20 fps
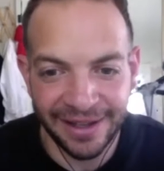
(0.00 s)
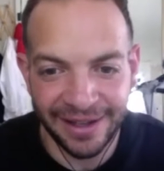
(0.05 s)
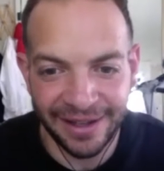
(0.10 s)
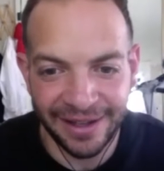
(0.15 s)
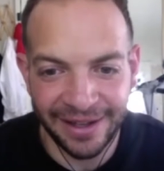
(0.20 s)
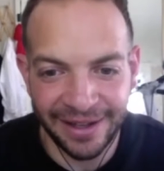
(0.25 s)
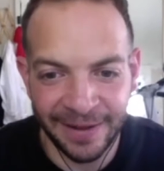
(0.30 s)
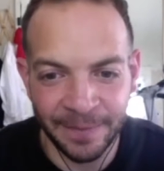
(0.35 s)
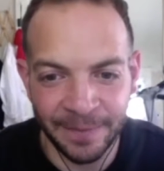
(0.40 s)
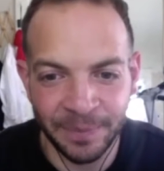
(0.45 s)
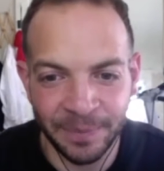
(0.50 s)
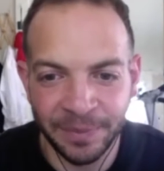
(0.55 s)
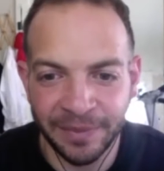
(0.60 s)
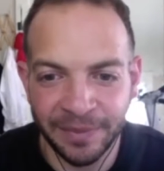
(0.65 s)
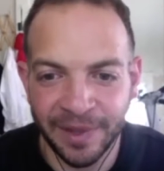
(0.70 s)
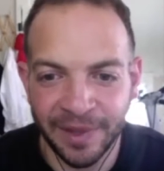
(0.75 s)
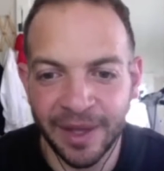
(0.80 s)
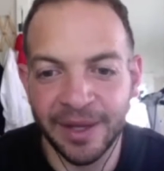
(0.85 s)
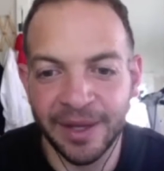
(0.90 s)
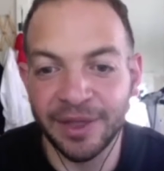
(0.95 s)
Um,
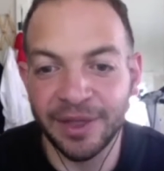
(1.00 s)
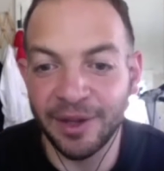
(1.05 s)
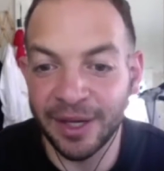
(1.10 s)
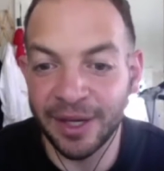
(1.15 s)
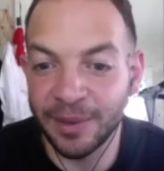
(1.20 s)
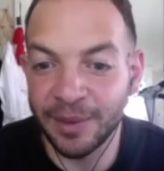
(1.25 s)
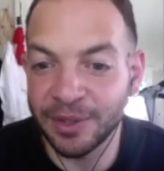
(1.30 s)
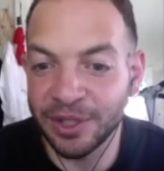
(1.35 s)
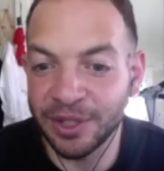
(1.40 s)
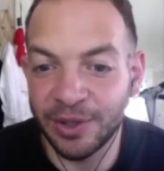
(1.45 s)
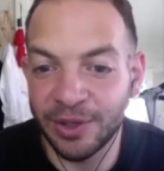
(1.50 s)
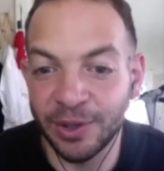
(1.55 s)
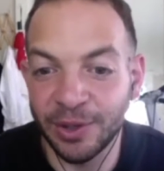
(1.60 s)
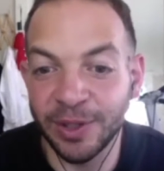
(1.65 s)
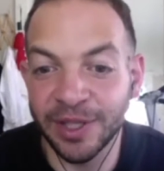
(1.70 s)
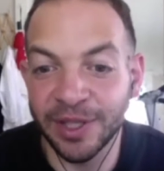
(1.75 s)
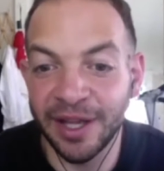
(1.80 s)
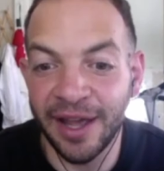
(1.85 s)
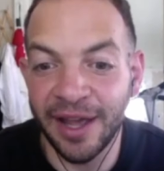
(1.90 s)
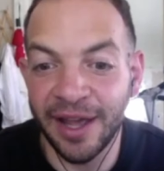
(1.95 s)
and he thought it was a cool
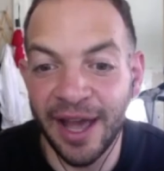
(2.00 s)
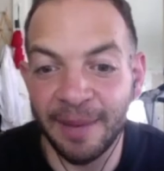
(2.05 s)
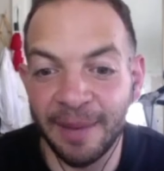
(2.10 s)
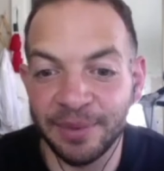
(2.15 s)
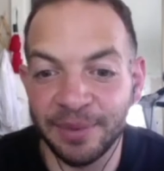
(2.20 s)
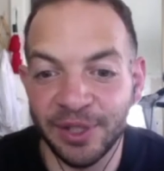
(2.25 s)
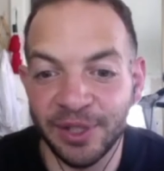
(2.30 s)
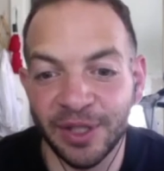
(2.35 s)
looking app.